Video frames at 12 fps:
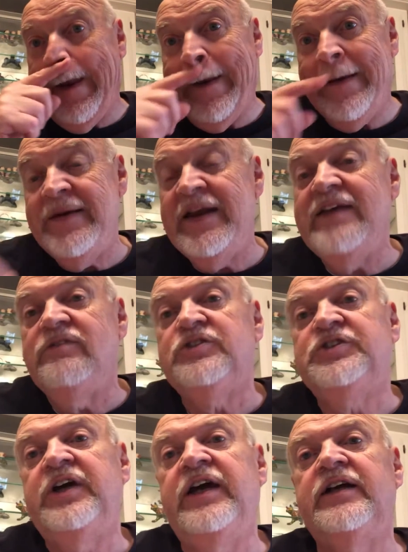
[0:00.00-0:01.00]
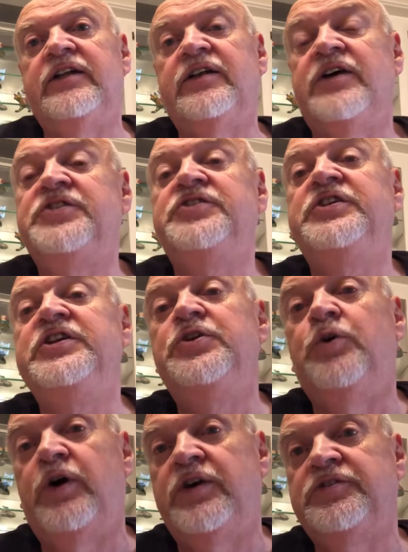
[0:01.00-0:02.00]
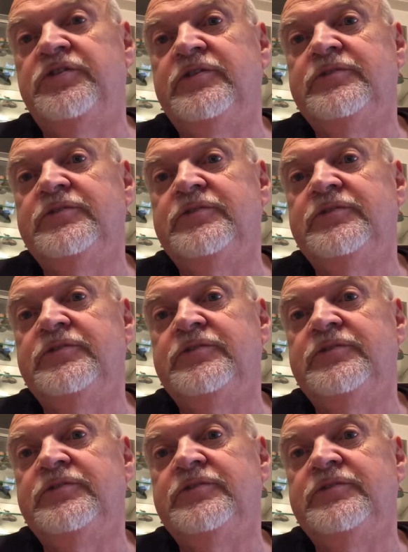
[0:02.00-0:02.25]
naval tale, Sea Dogs,